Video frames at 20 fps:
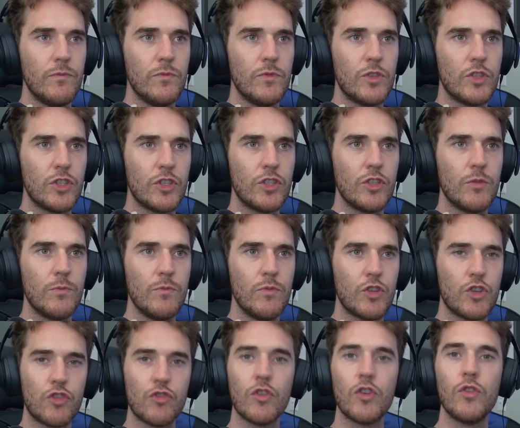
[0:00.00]
some
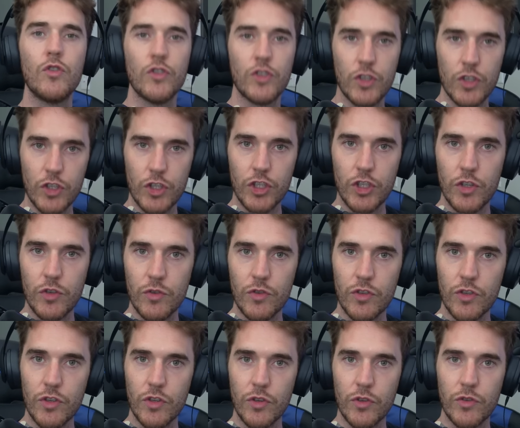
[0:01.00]
struggles that
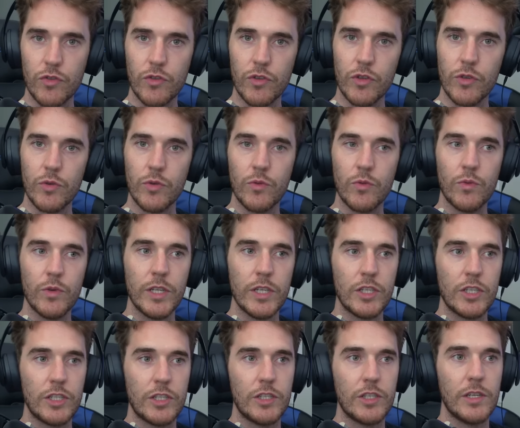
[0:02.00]
students go through,
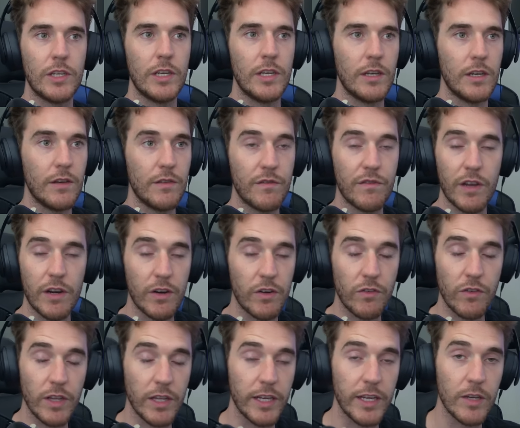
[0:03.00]
which are very
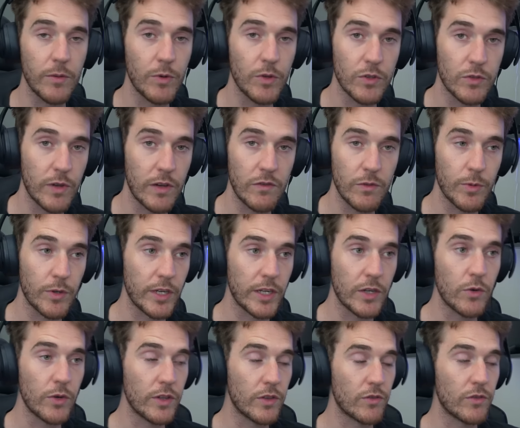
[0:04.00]
relatable to everybody
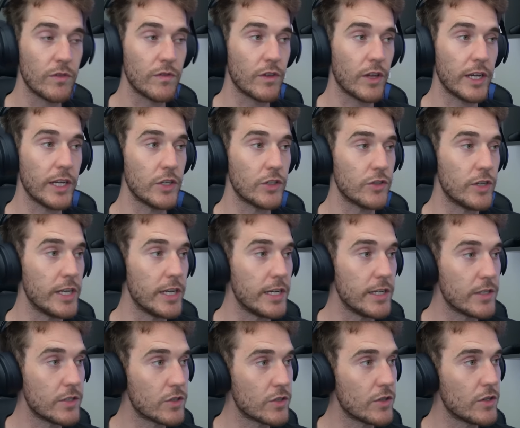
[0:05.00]
going through flight training.
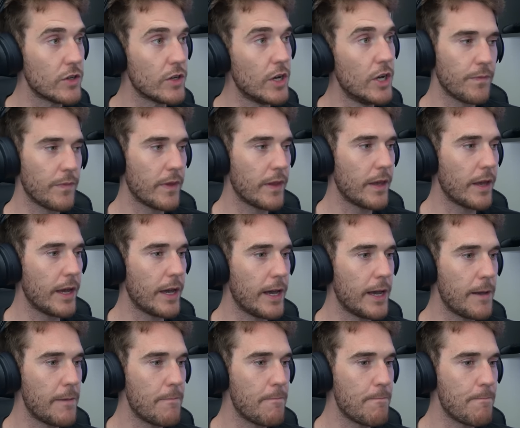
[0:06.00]
So,
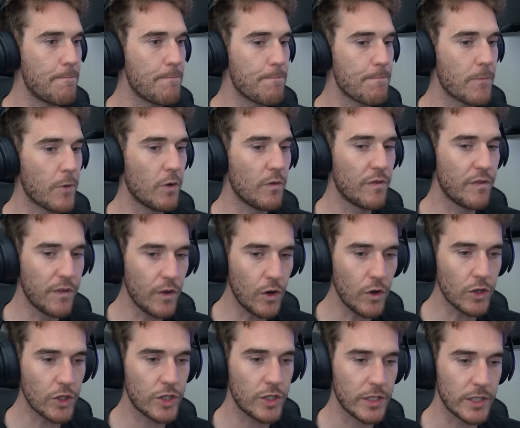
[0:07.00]
um,
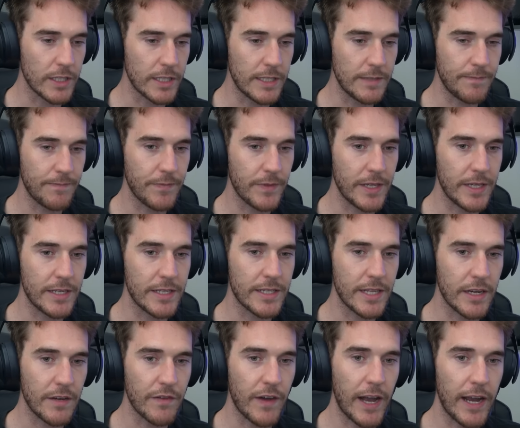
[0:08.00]
unfortunately,
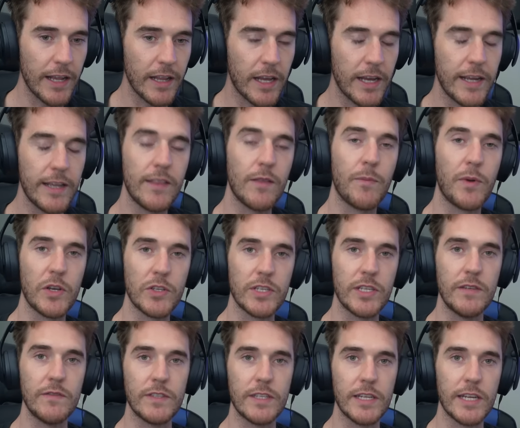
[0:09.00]
instead of highlighting the
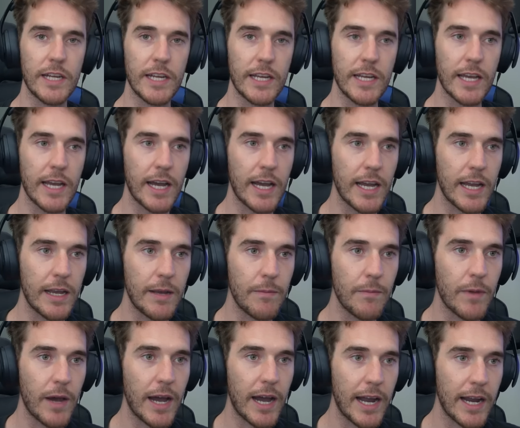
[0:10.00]
positive today,
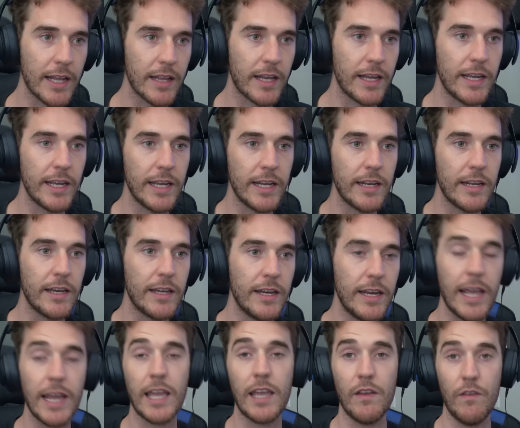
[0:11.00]
I'm highlighting a
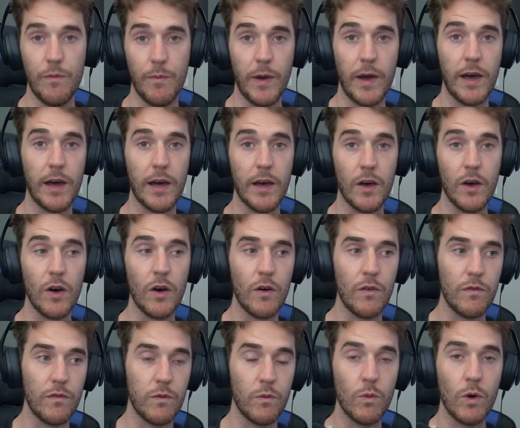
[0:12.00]
negative part
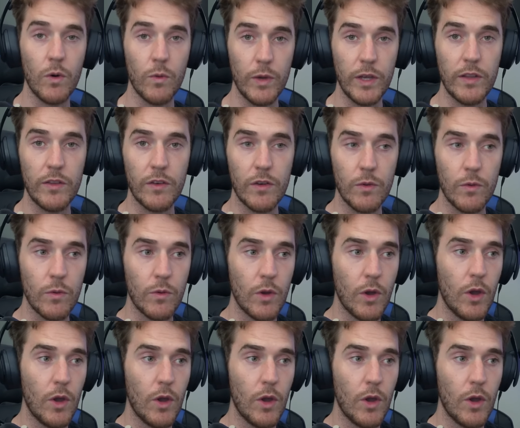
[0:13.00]
of what we do.